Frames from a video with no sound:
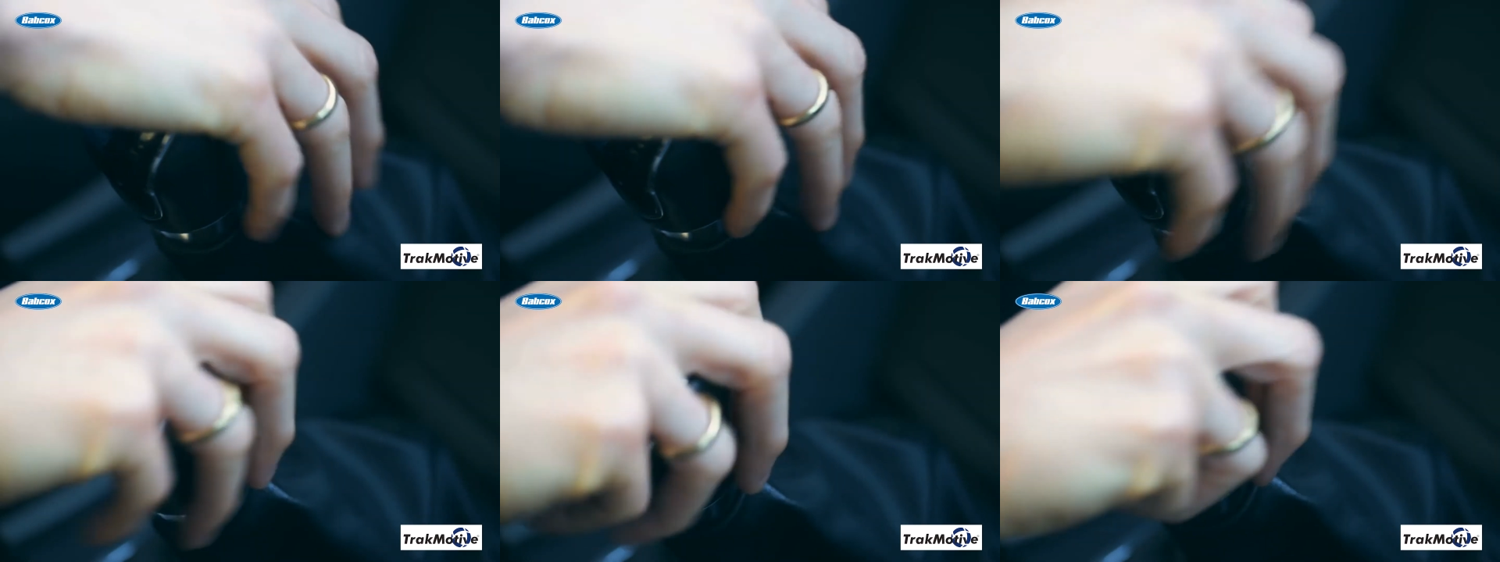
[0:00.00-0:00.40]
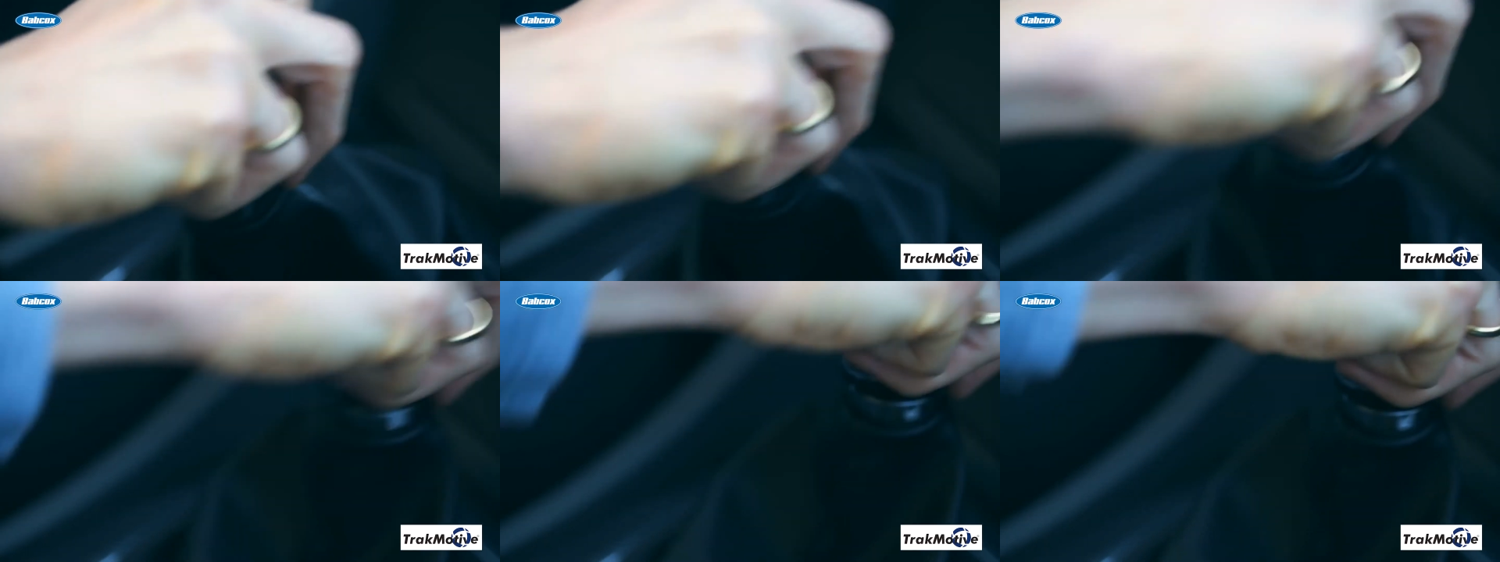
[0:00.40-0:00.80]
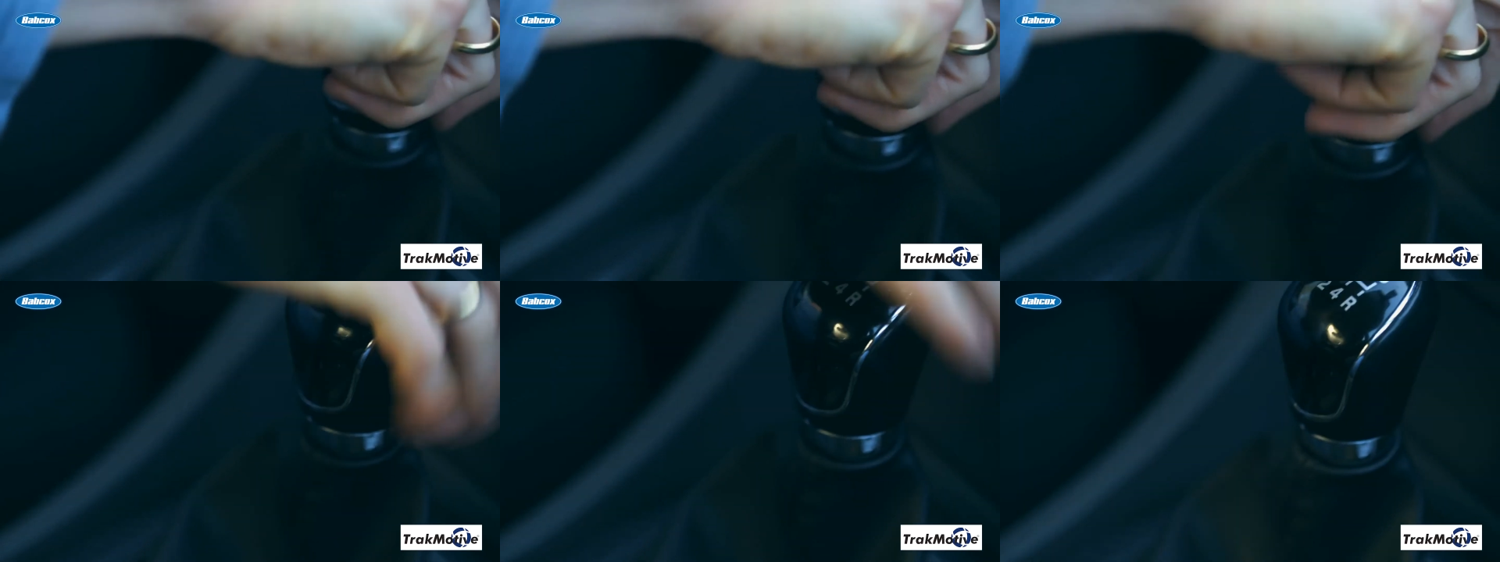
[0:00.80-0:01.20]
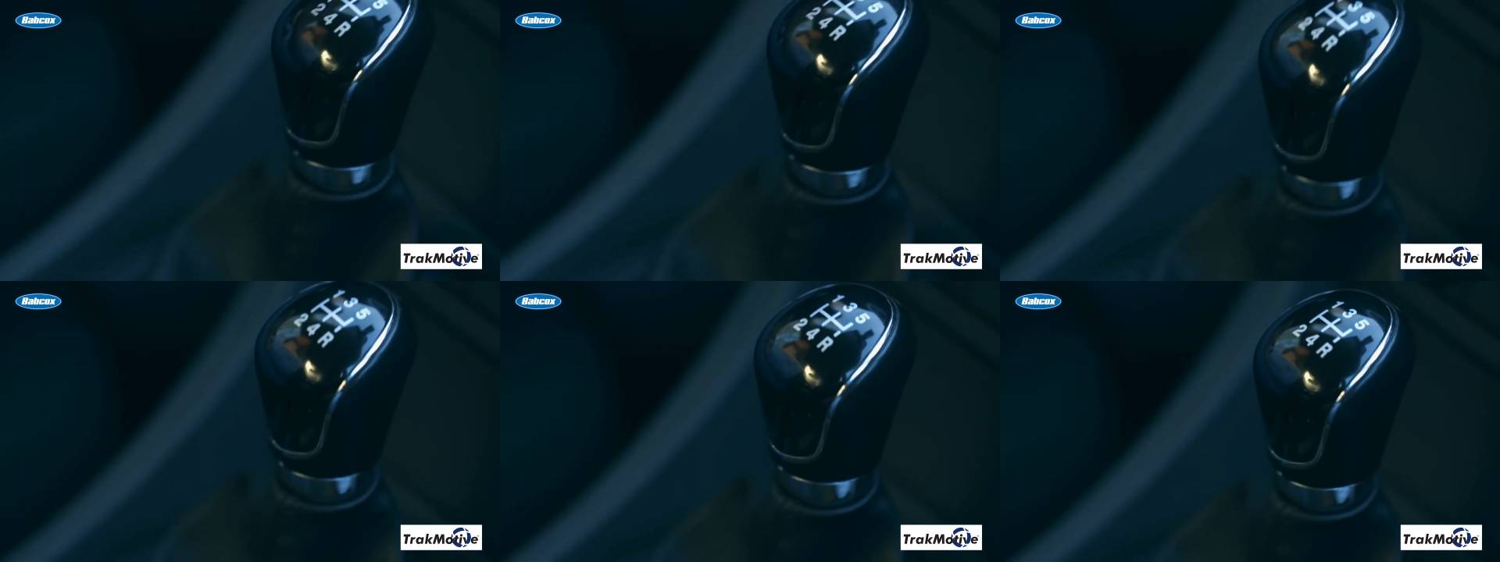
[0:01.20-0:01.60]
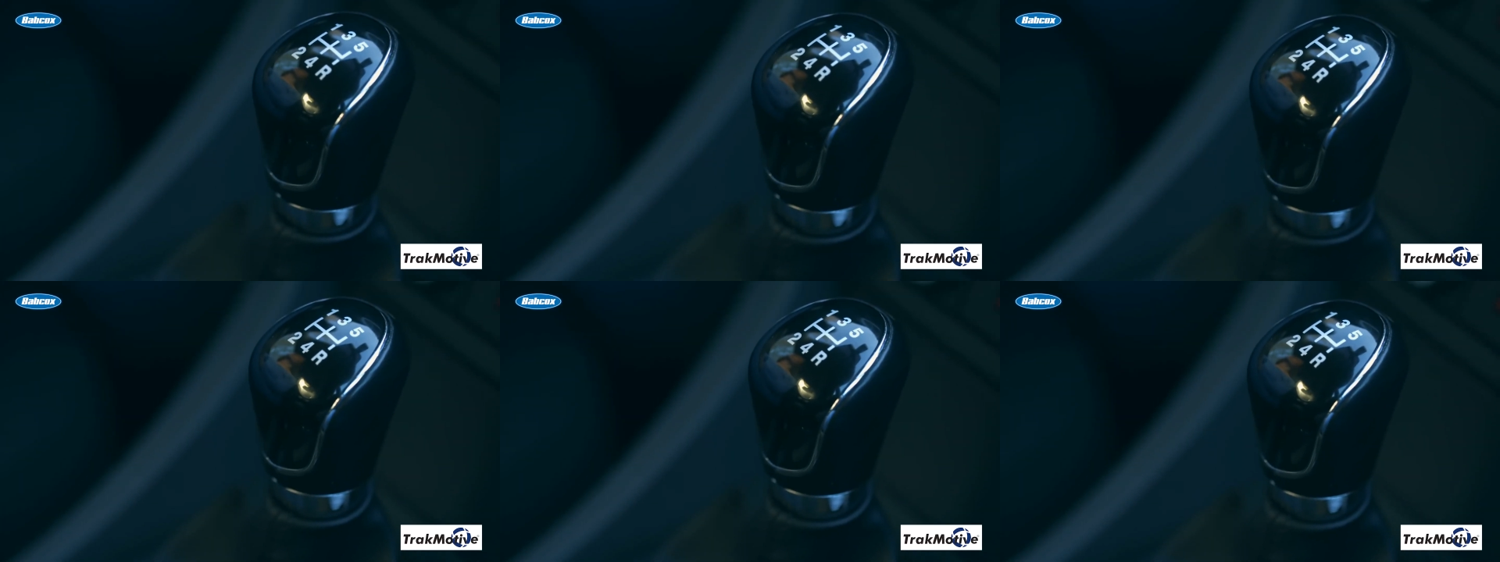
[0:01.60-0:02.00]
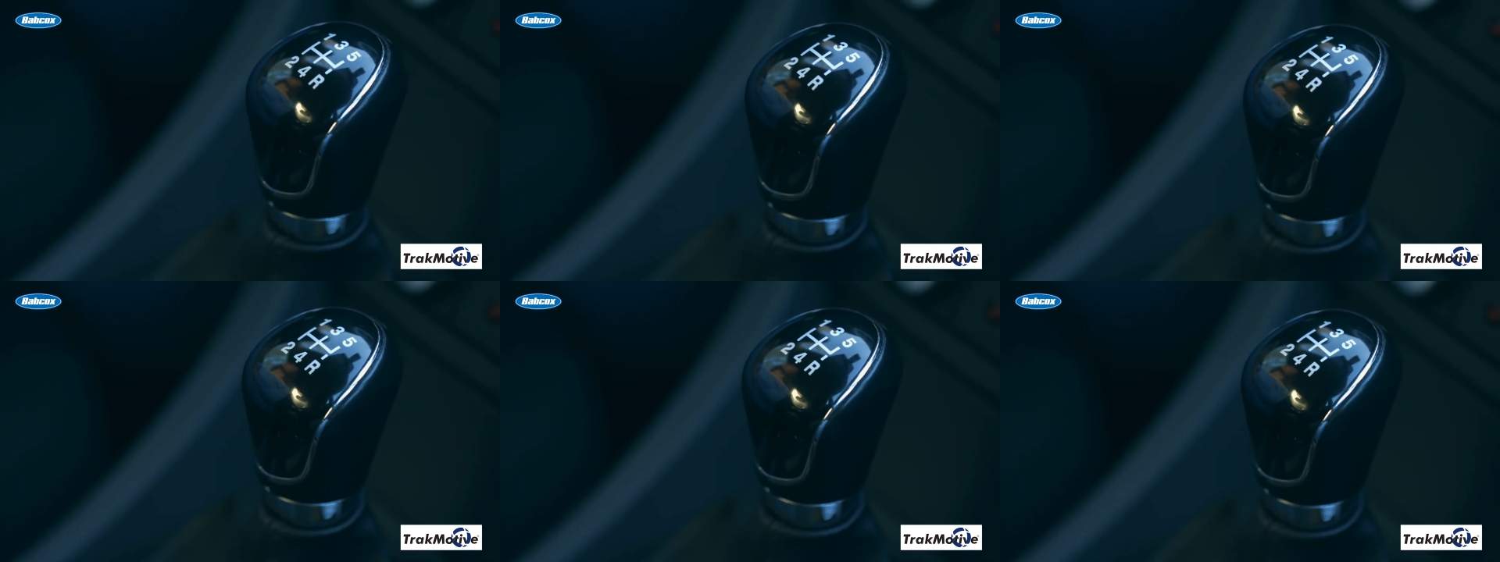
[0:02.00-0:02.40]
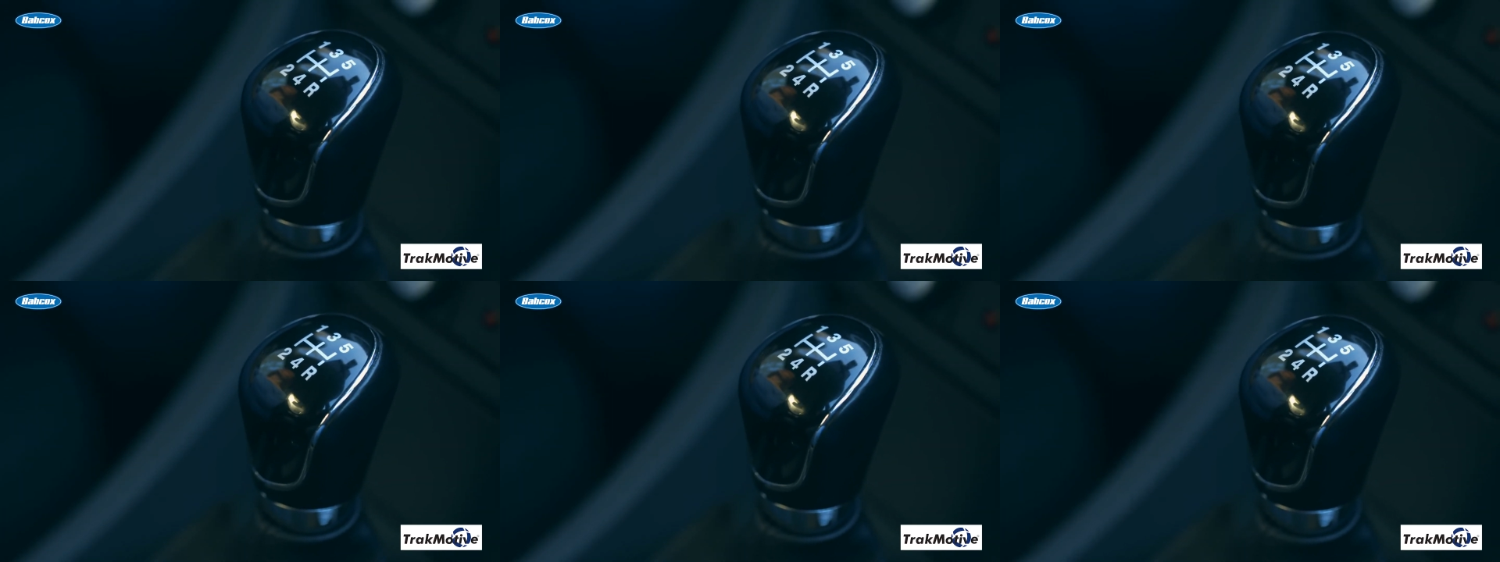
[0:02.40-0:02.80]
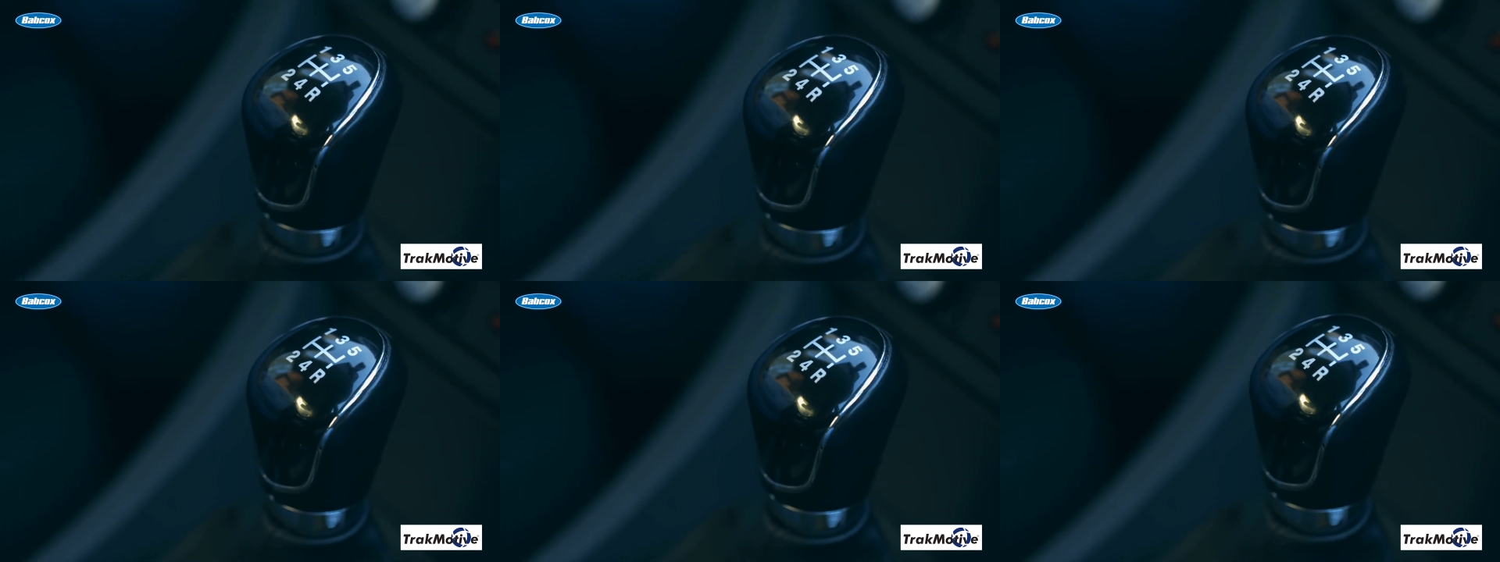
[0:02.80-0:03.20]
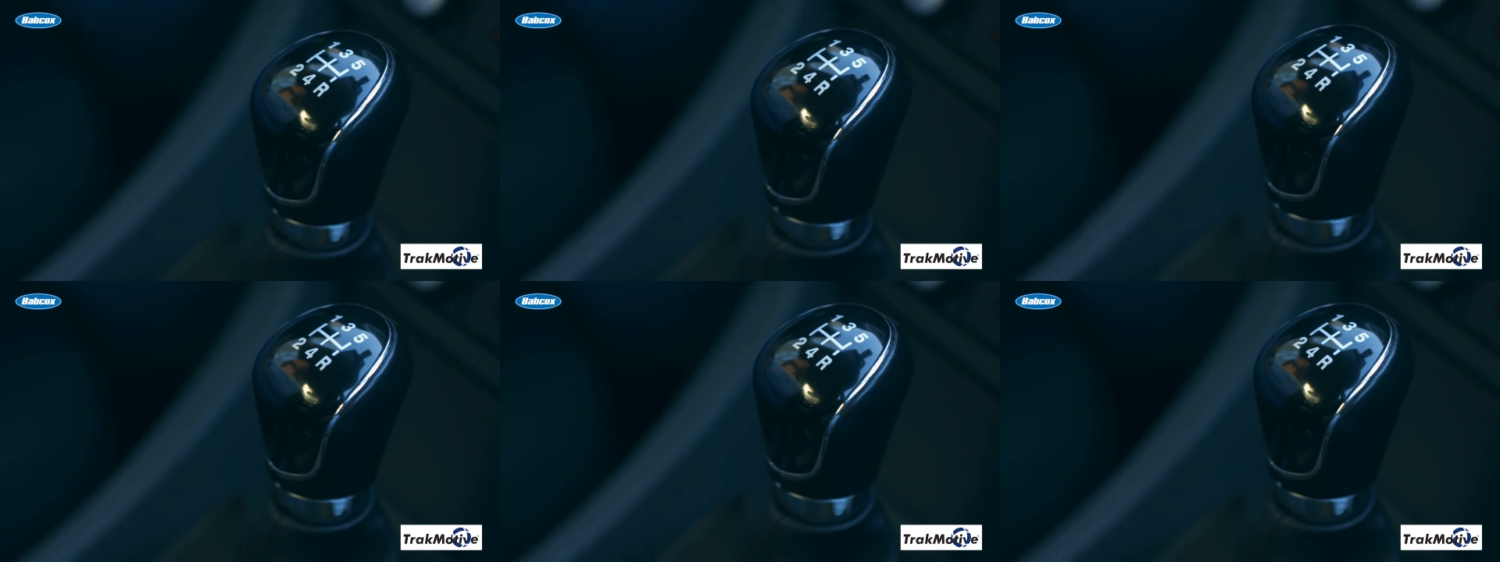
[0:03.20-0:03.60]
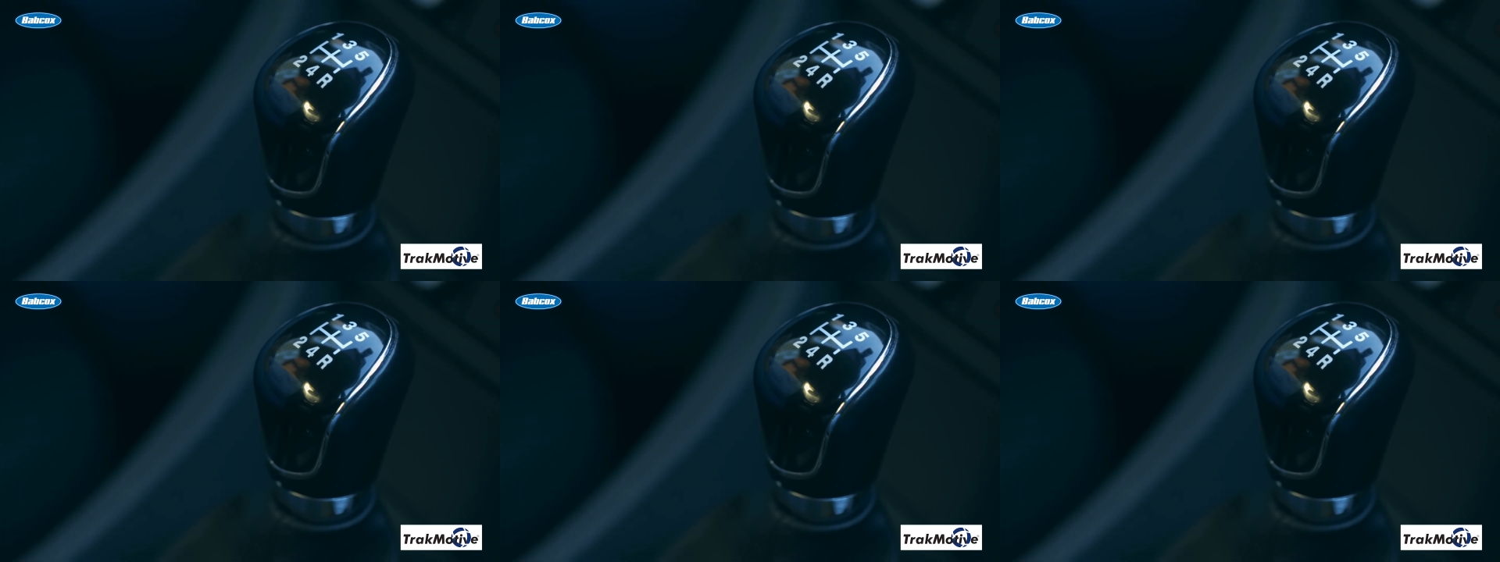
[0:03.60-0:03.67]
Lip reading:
Nobody's mouth can be seen.